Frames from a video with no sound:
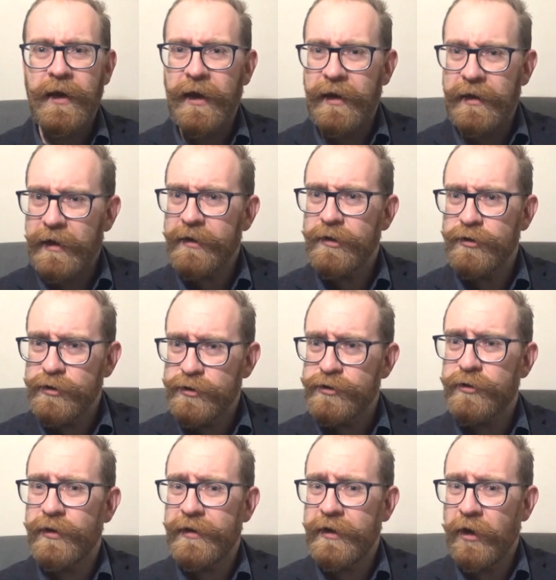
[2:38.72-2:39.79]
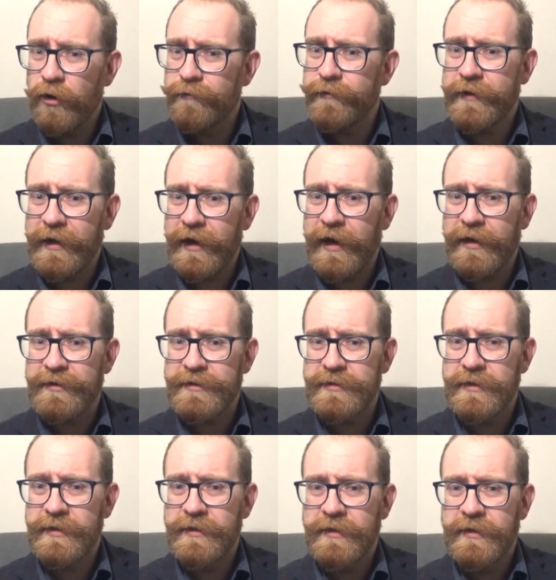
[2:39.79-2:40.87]
and unusually
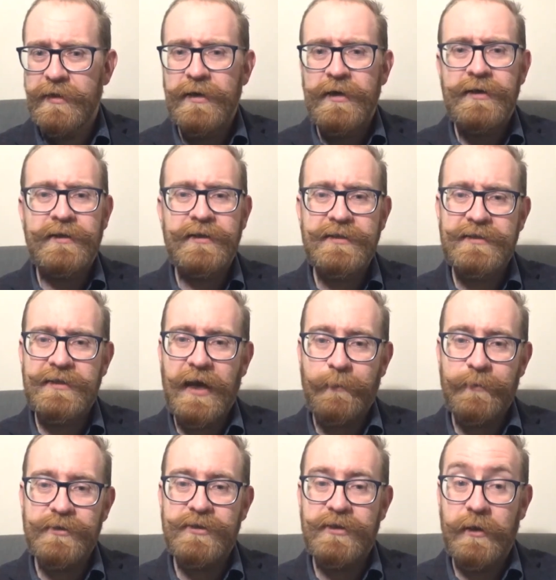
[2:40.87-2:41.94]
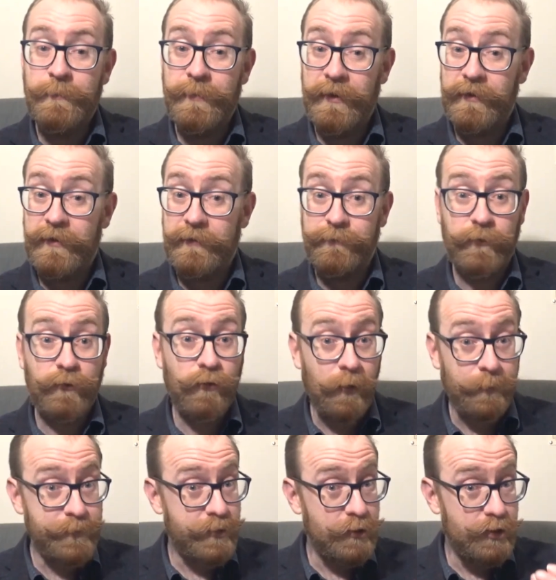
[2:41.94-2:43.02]
overcast. This damaged the ability for
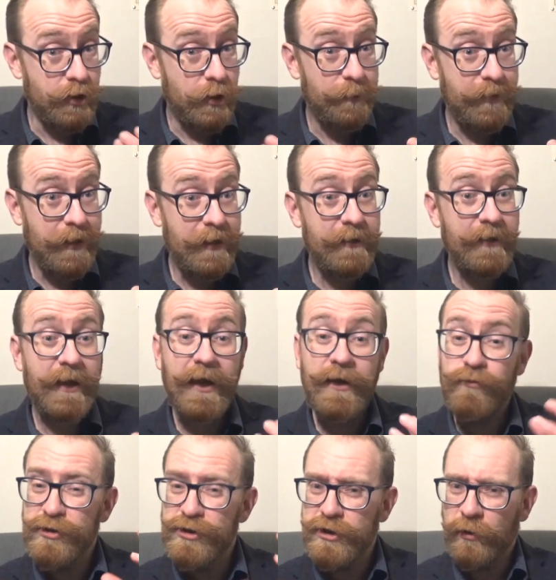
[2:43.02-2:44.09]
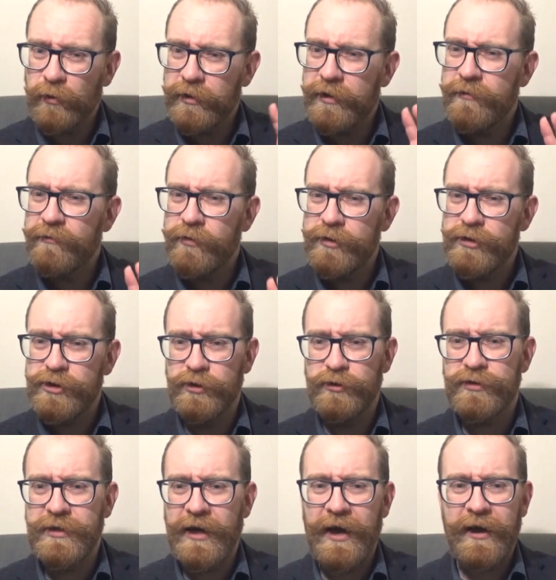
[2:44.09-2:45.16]
crops to germinate and resulted in
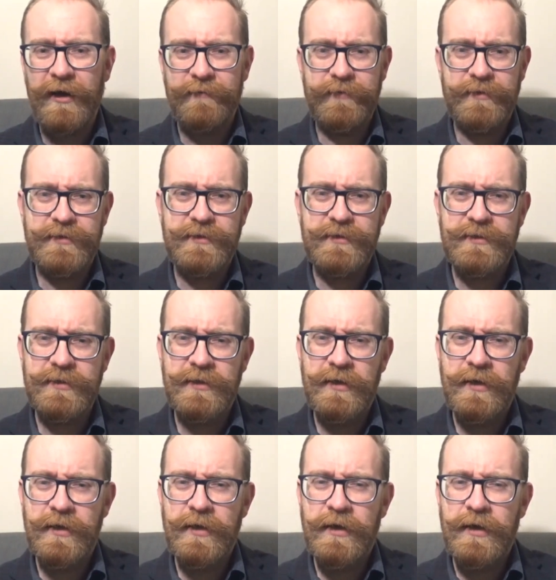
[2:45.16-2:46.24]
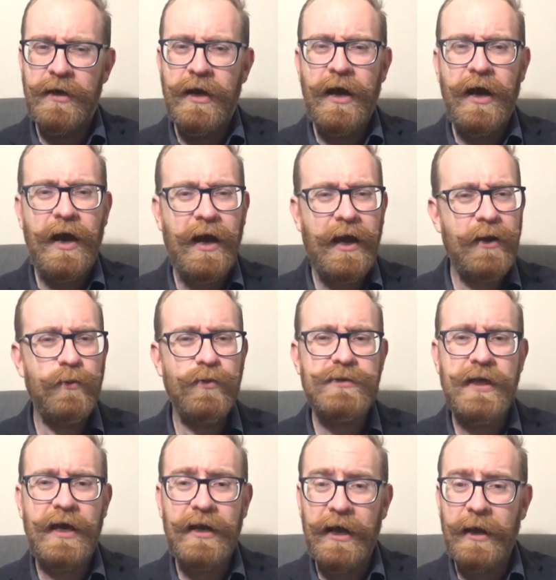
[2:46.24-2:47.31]
reduced harvests. Hay
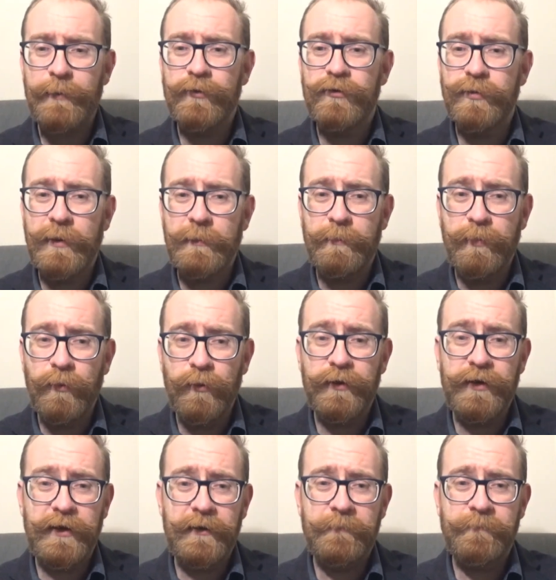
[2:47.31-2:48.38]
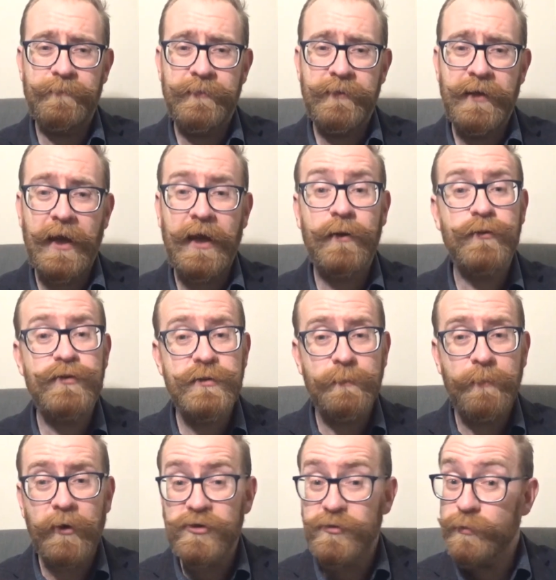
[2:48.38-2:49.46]
was unable to be brought in, and it was
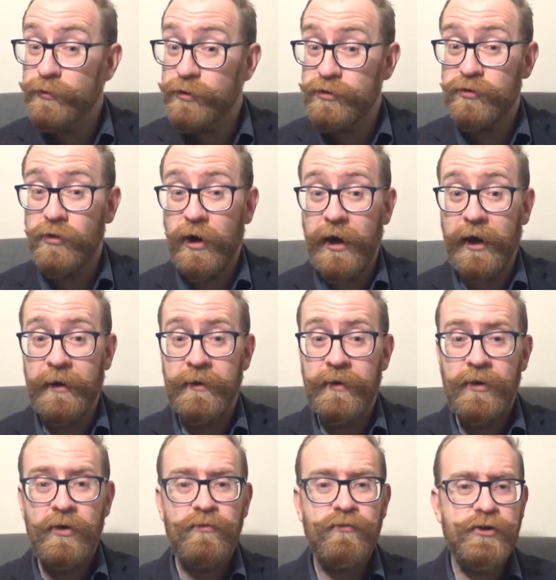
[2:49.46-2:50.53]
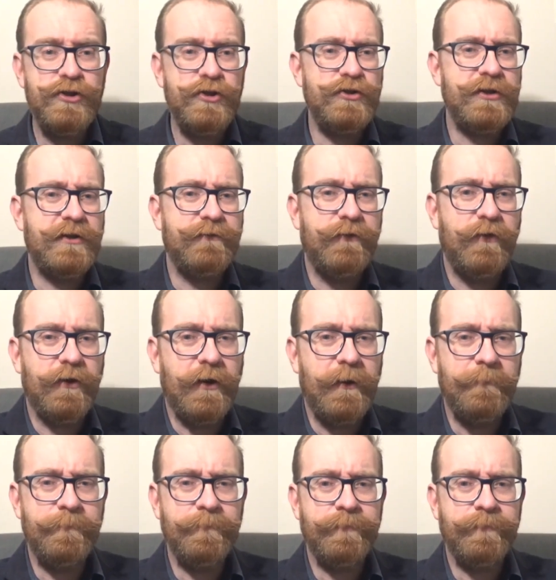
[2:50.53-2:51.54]
impossible to dry, reducing fodder.